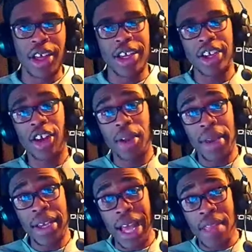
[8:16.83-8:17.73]
You know what I
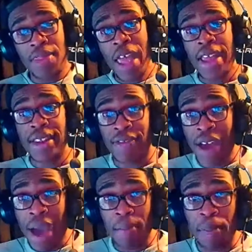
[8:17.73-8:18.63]
mean? And then
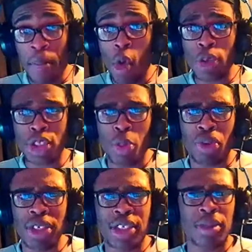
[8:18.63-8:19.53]
that also
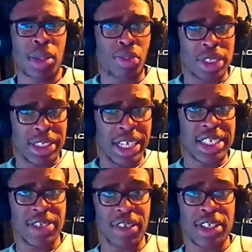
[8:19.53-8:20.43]
brings up the
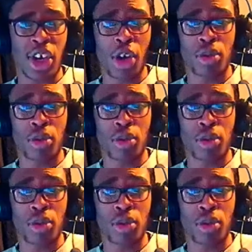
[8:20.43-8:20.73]
prestige of the title.